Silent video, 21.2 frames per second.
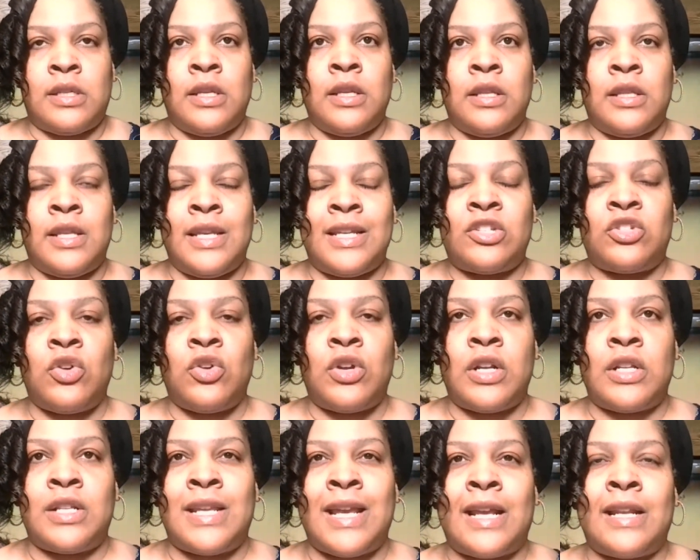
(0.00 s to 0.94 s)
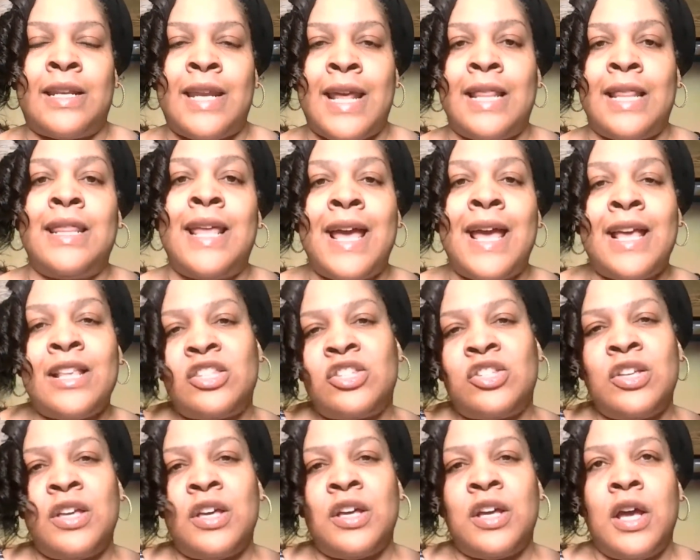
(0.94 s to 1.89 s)
this sort of that led
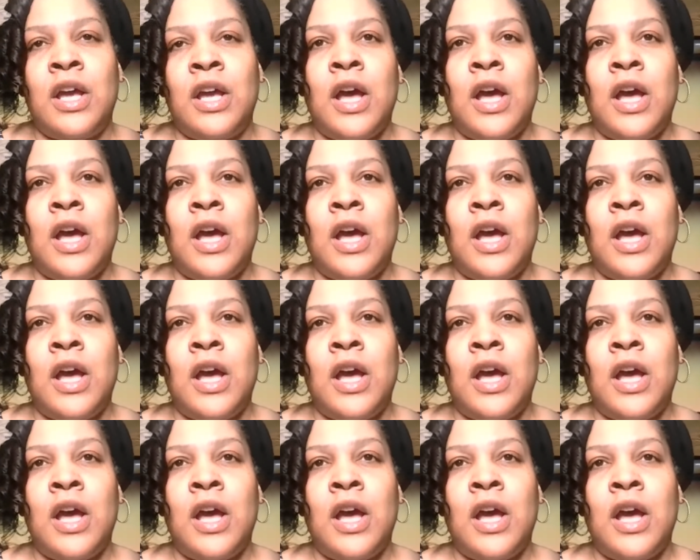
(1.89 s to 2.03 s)
to